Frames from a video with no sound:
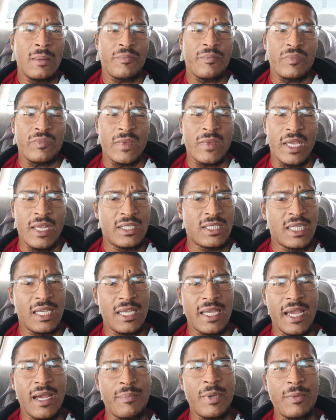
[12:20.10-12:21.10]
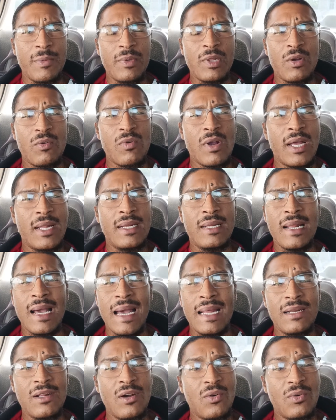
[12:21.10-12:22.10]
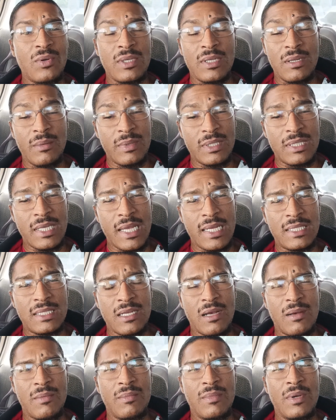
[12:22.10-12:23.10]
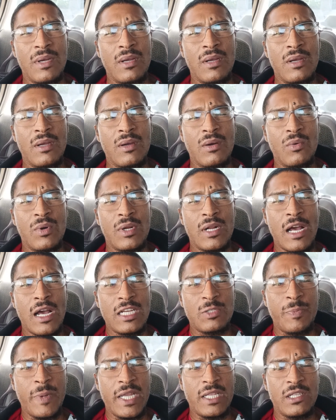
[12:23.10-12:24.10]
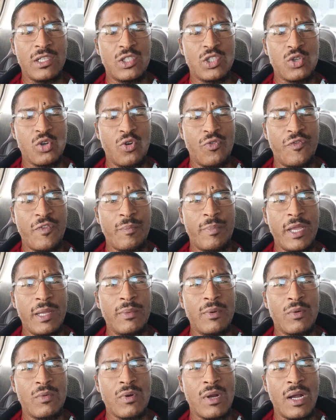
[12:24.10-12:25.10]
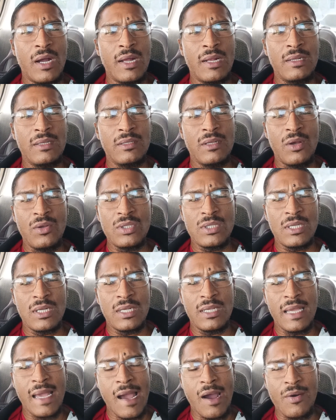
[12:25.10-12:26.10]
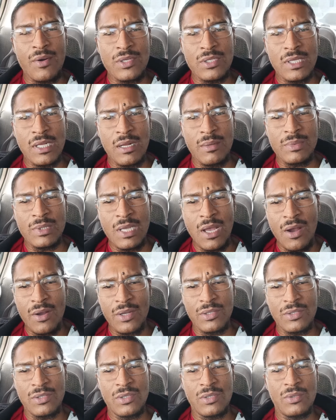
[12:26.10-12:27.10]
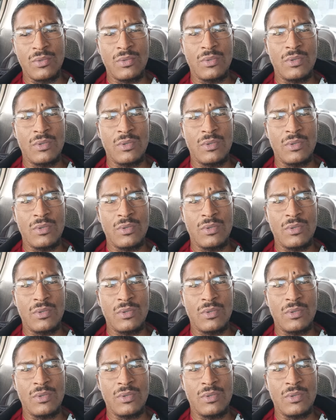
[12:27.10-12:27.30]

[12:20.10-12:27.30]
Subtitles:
And see, yeah, people are running. And I'm going to say something. When I speak the truth and people run, those are the cowards that I'm talking to.